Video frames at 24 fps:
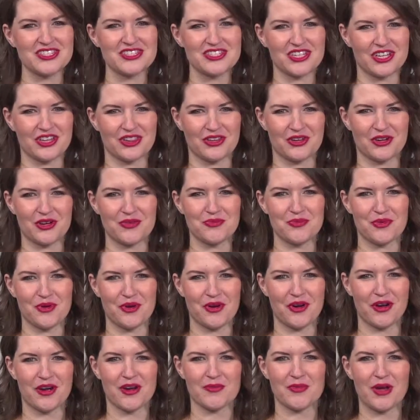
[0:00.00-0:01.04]
To learn
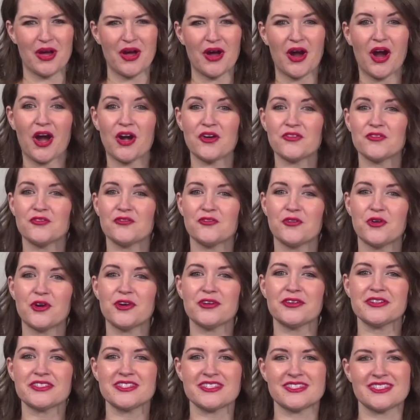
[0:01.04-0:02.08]
more about our
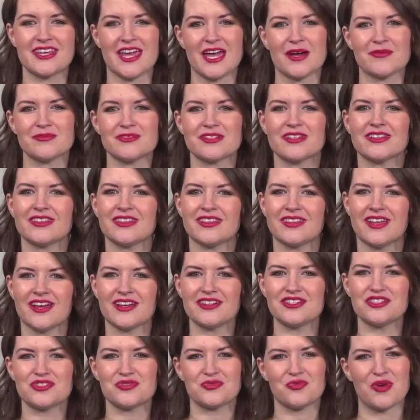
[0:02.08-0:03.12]
foil stamped
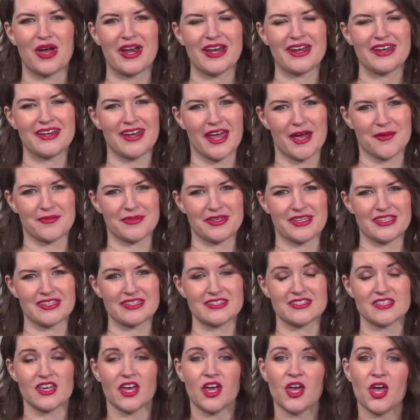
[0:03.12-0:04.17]
lunch wedding napkins,
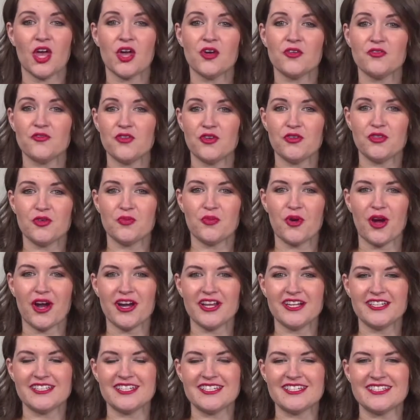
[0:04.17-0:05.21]
view the
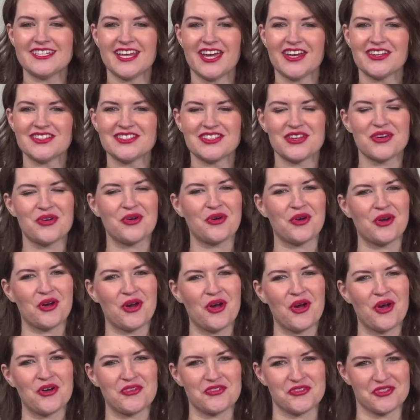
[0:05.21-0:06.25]
product details or
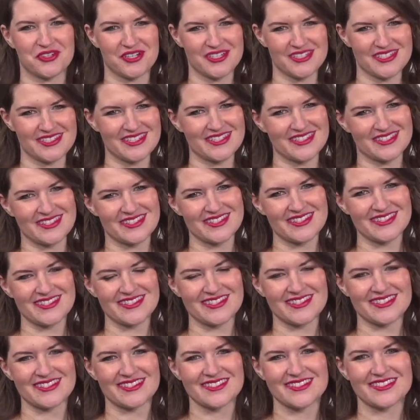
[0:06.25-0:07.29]
call for assistance.